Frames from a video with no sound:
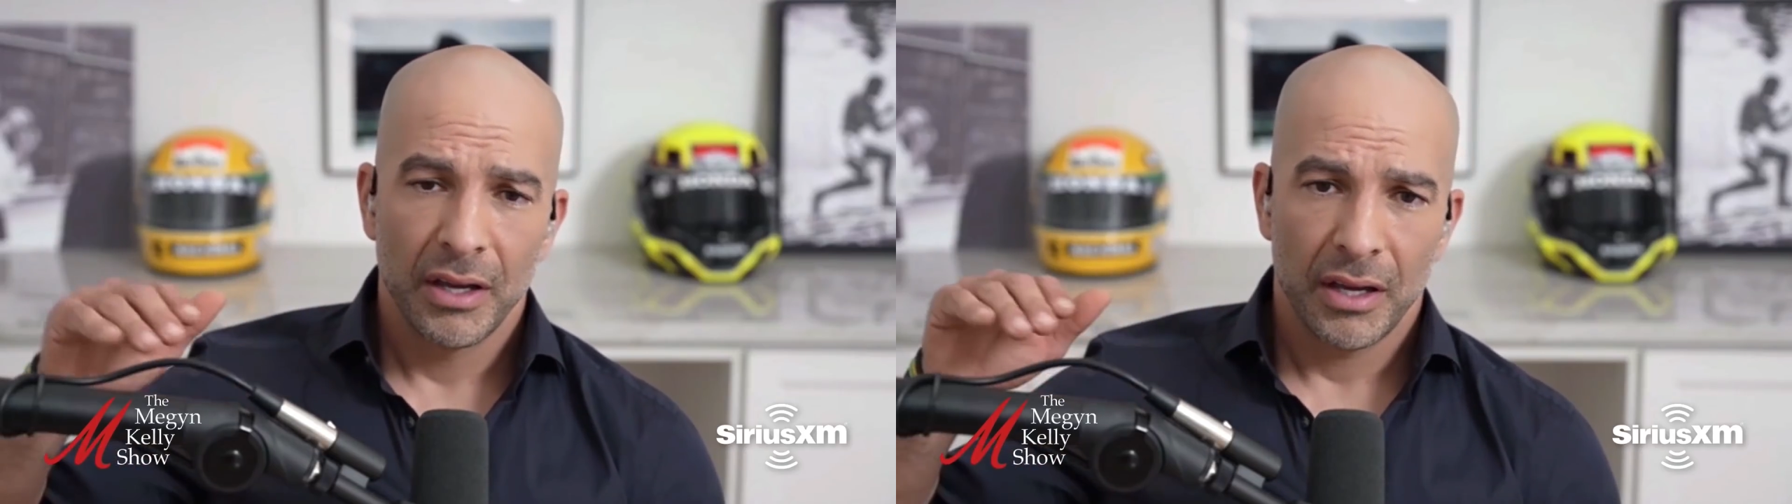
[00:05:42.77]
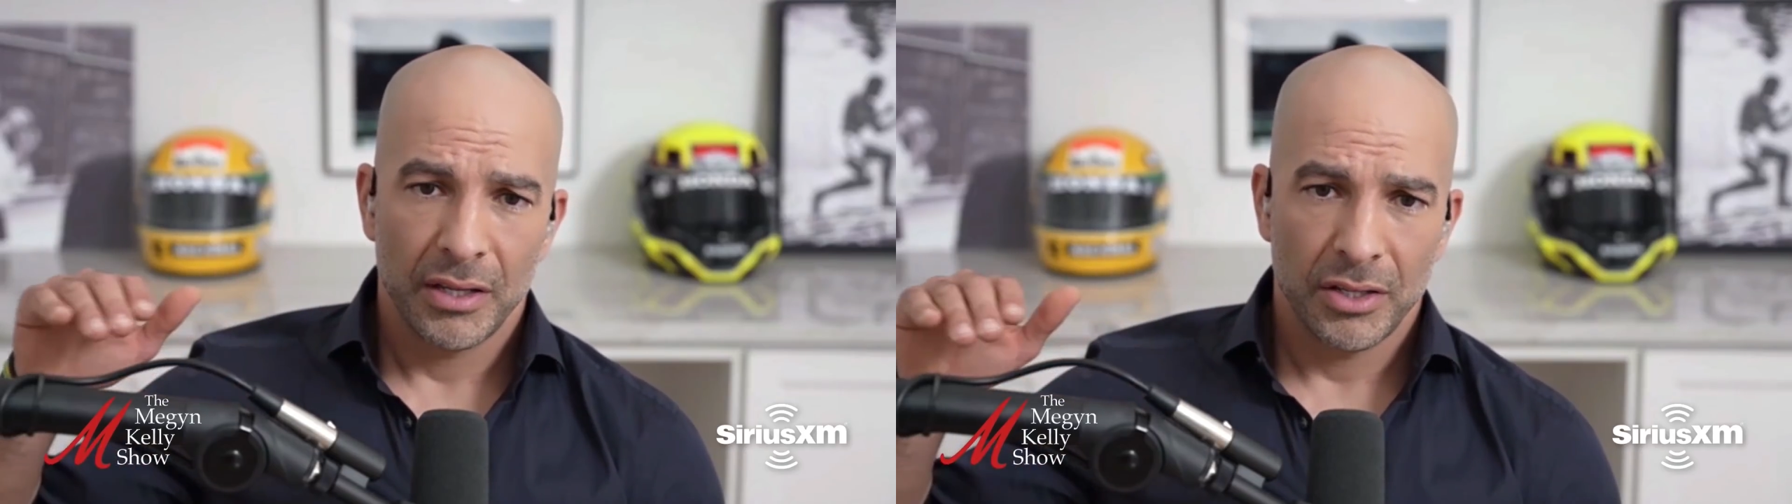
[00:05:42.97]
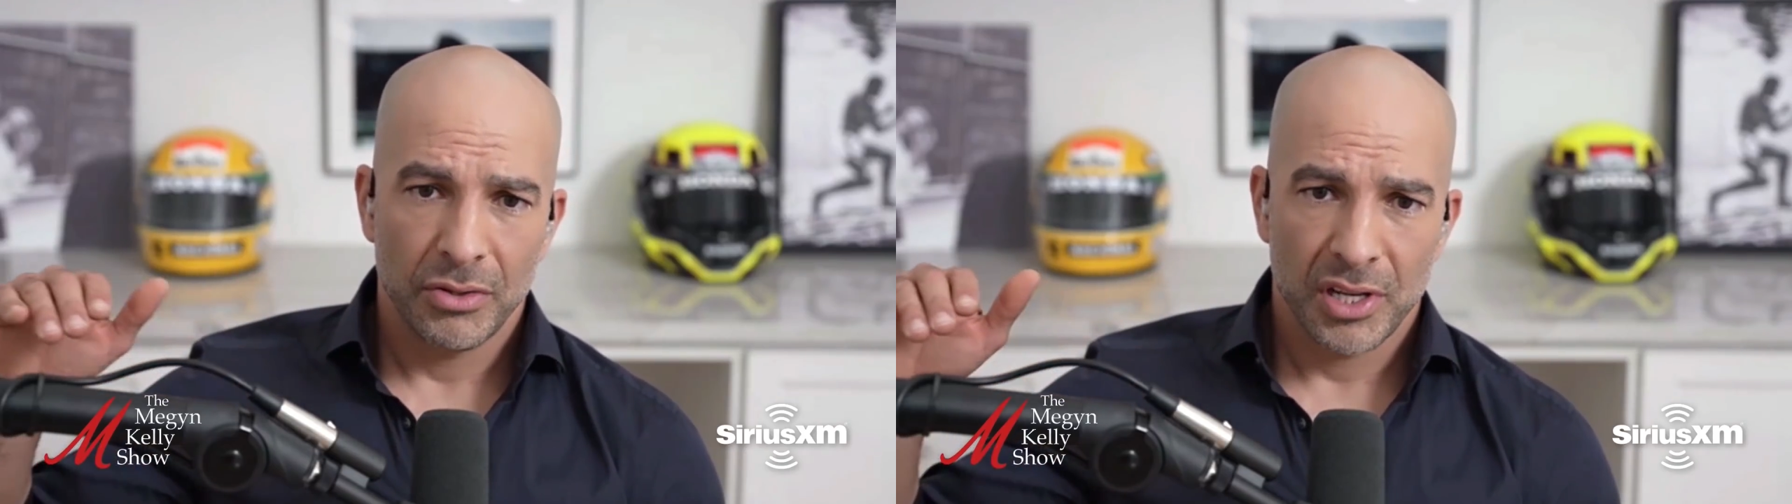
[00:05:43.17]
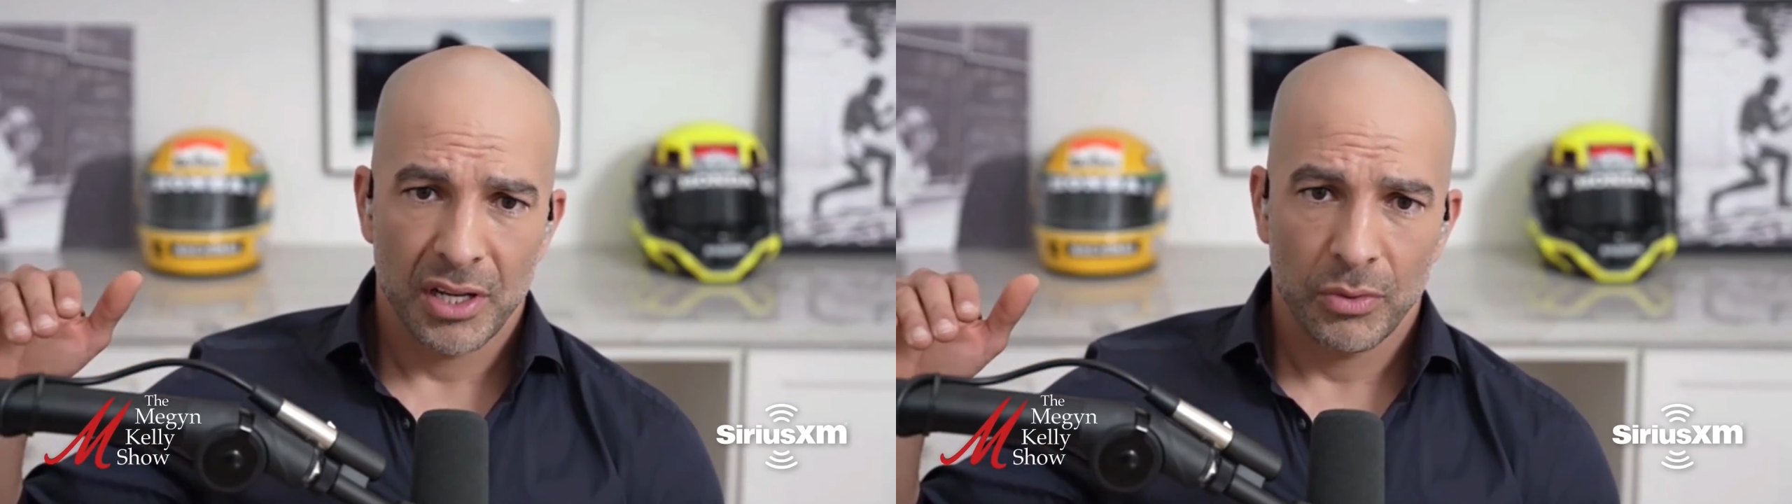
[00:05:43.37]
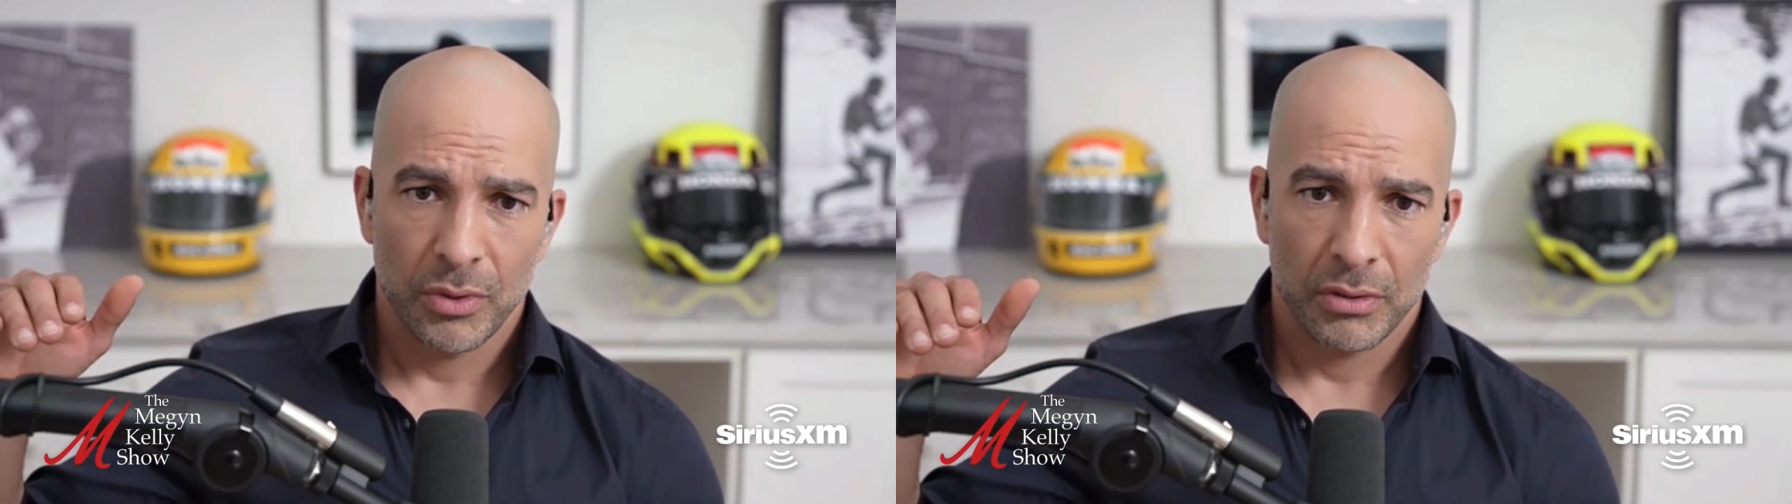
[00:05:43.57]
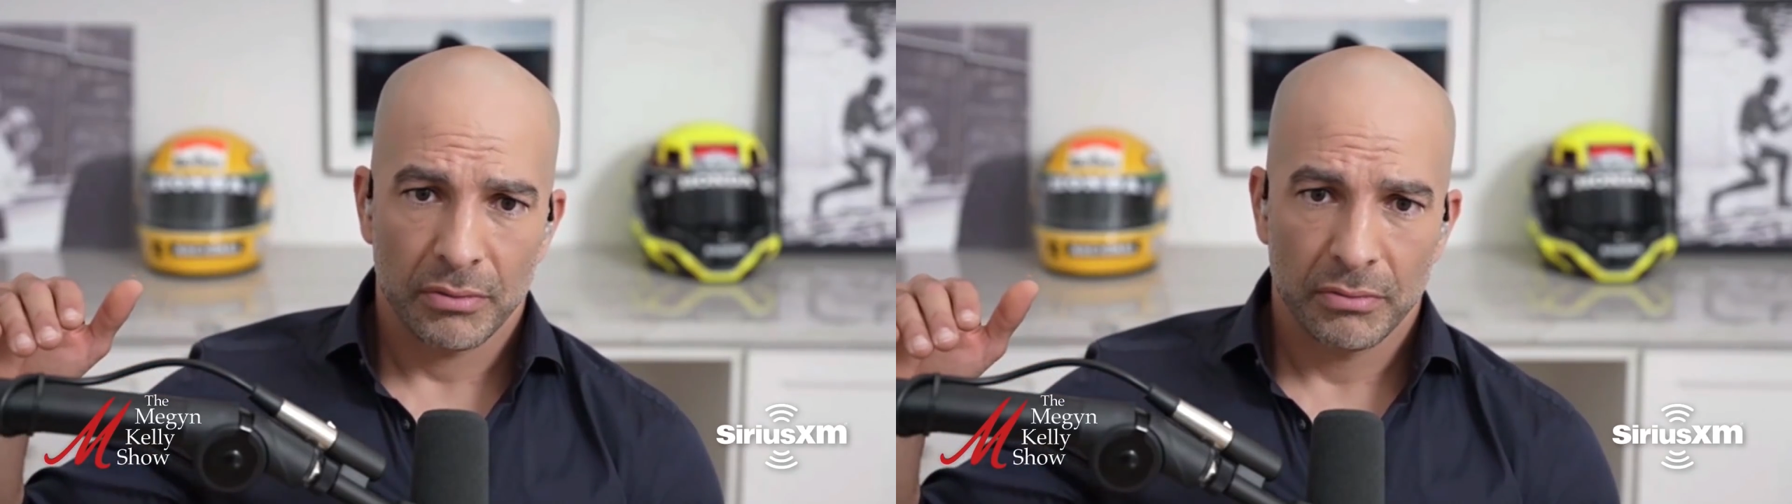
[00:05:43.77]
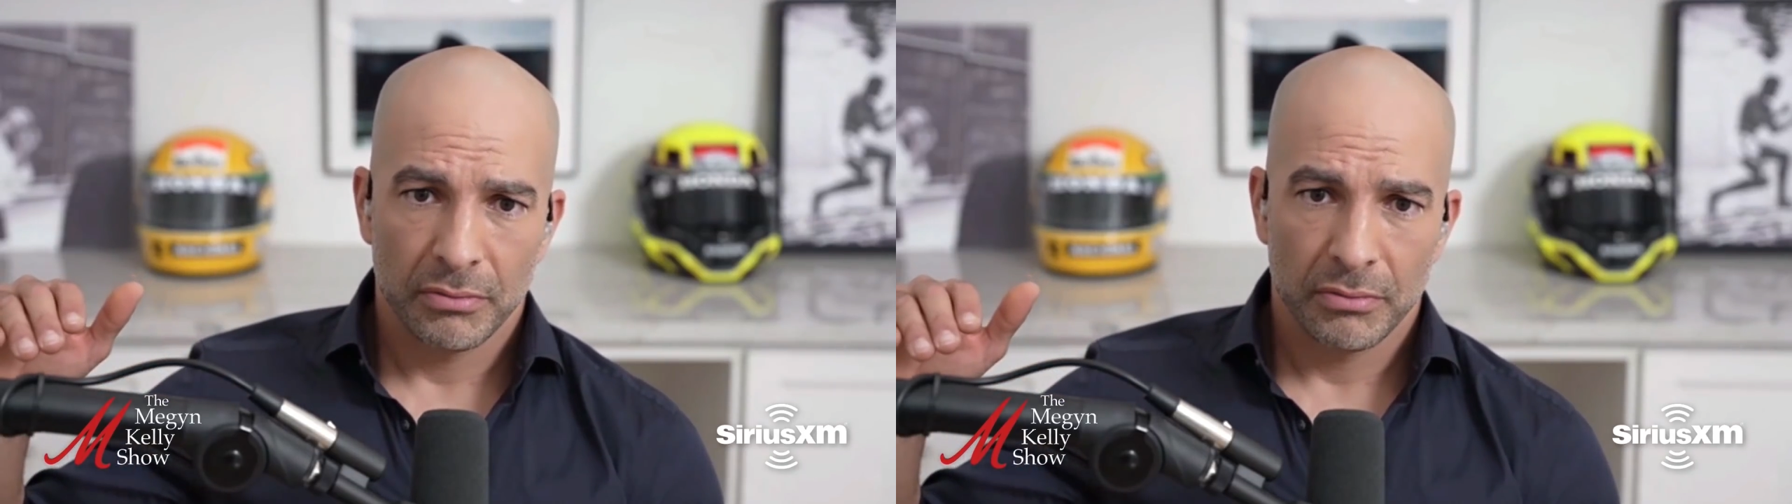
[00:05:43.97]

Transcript: and you say, well,